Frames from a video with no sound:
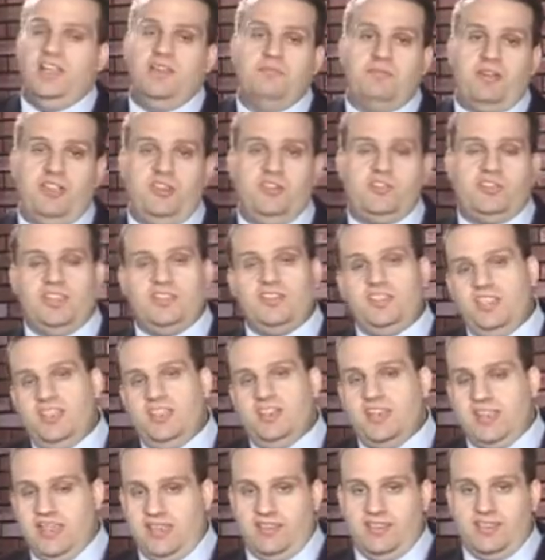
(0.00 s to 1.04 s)
by using the
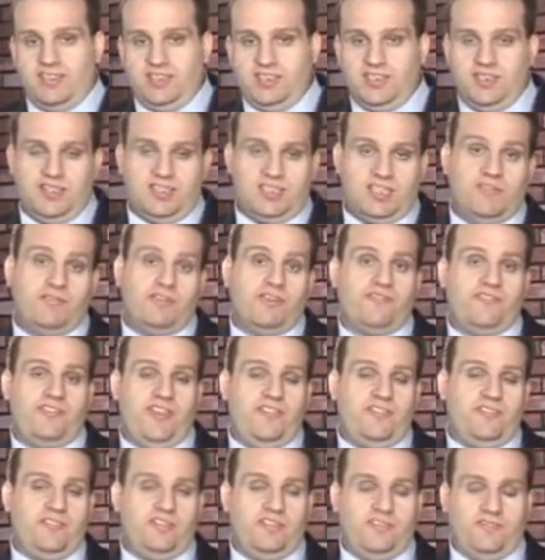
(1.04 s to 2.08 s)
analysis of a
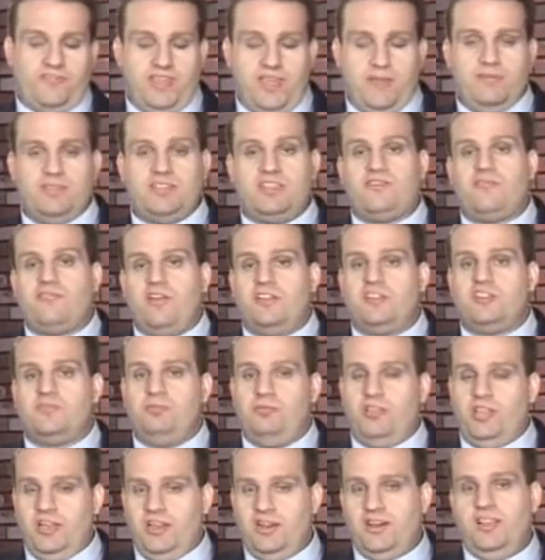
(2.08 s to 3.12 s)
famous French
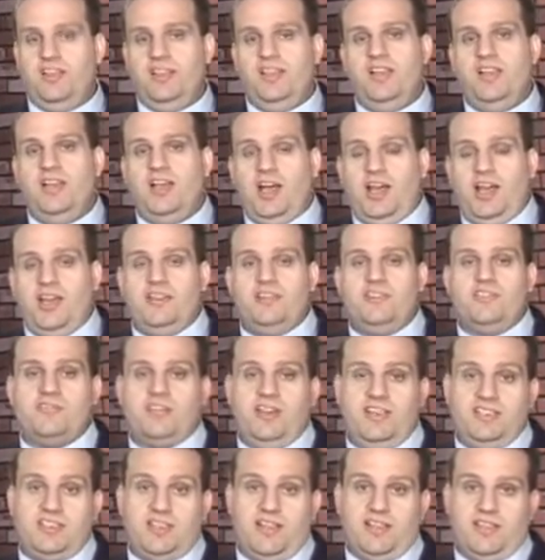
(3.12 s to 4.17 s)
player,
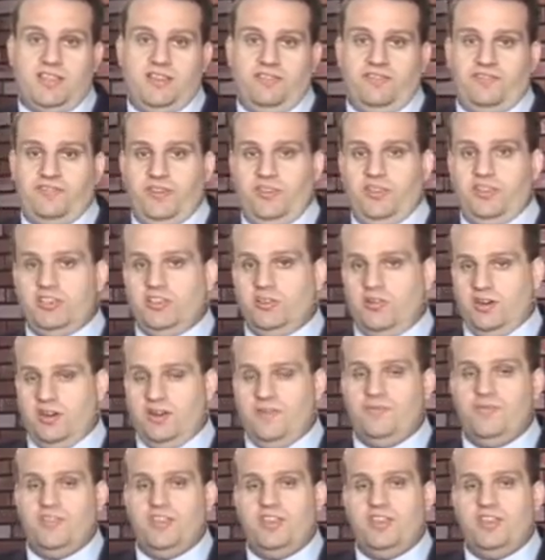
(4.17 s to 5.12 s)
André Duncan Philidor,